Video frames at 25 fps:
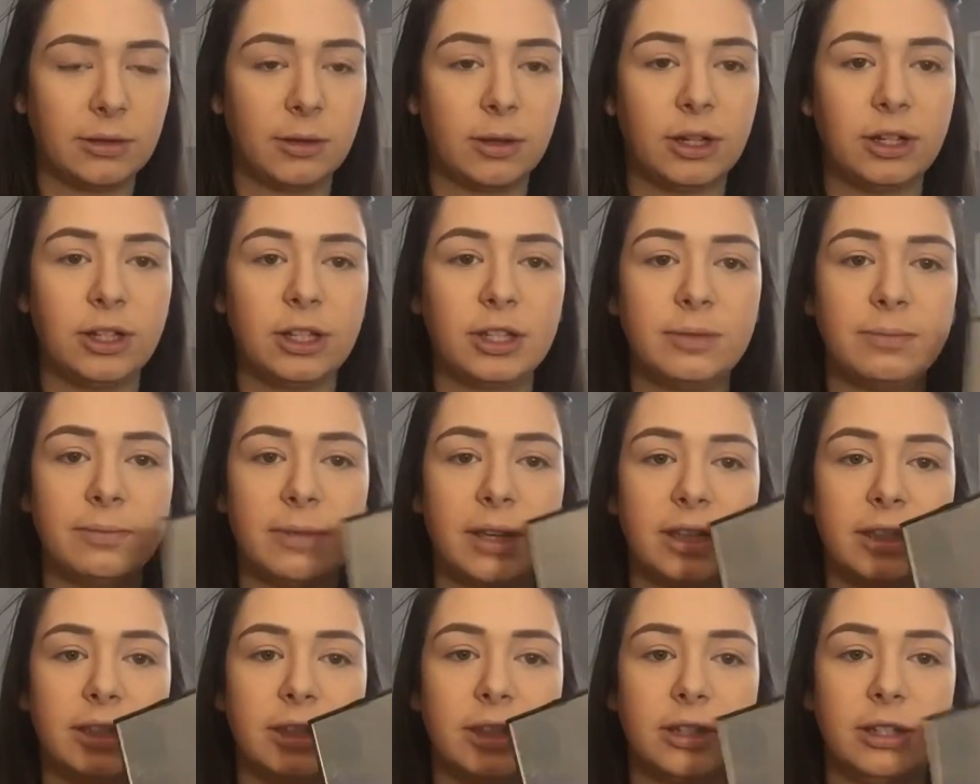So I just
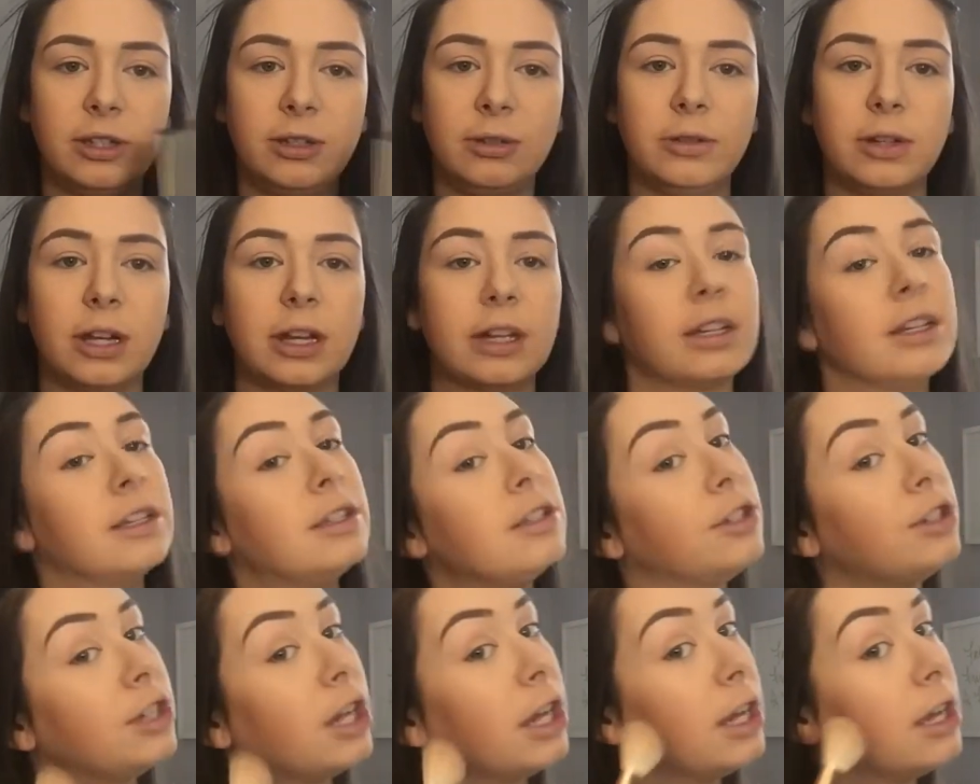mix the two
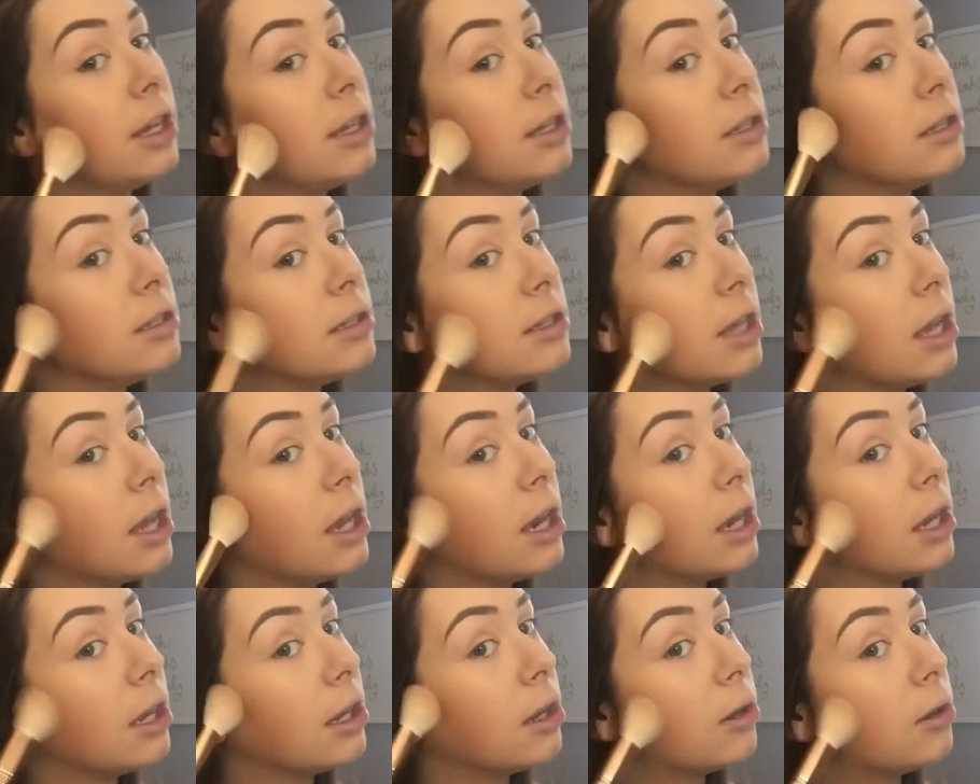darkest shades
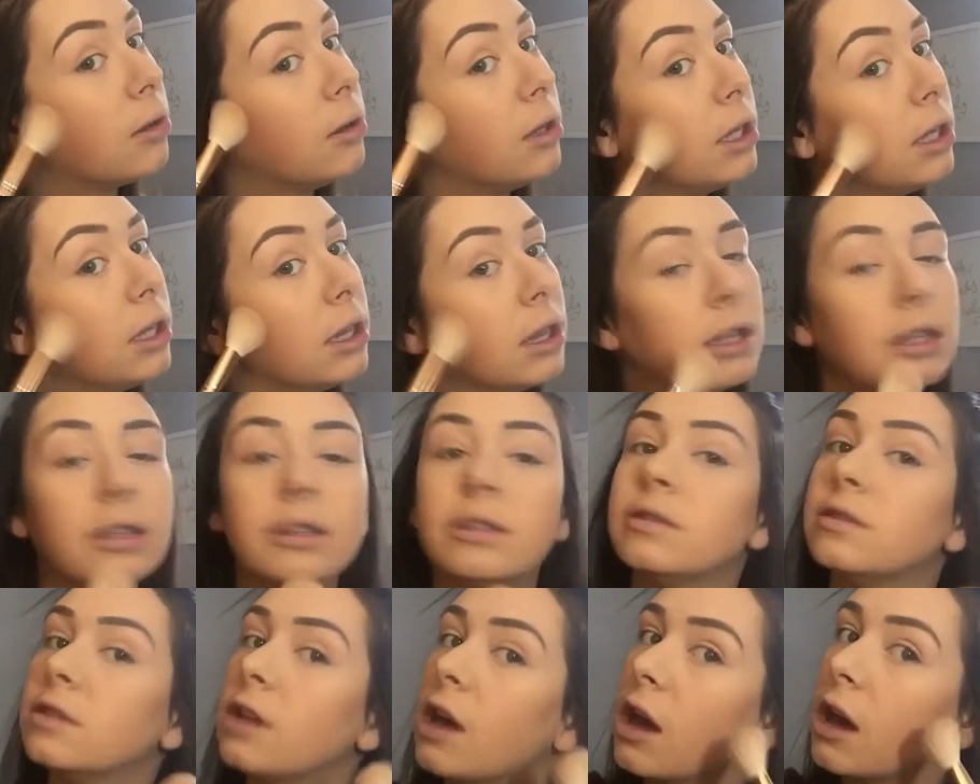and I go in
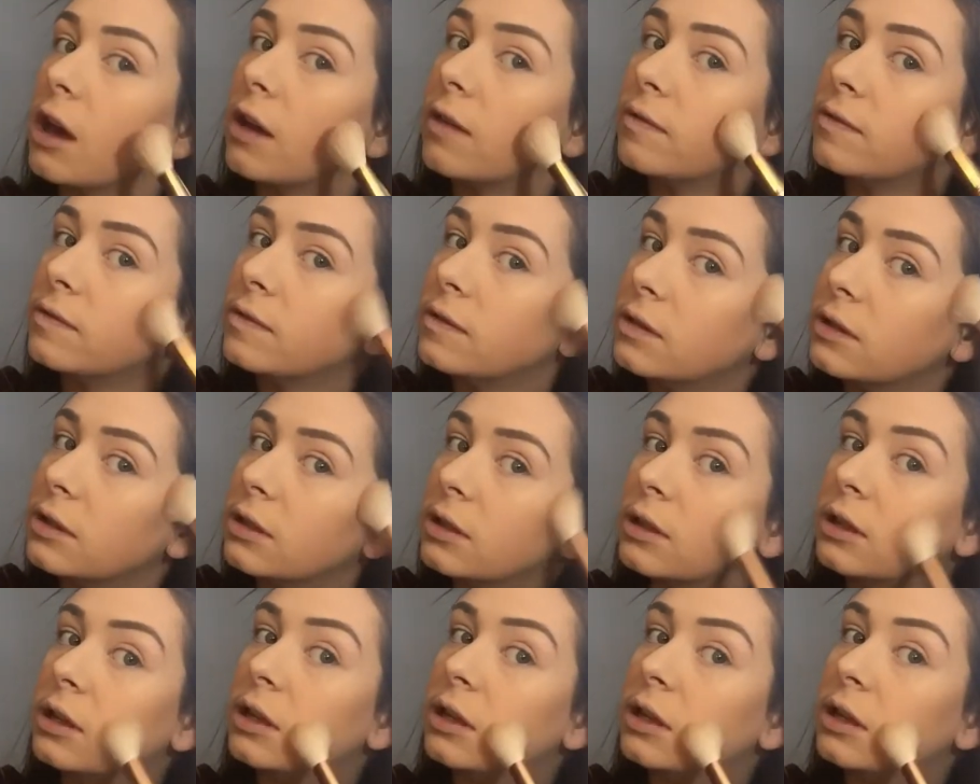soft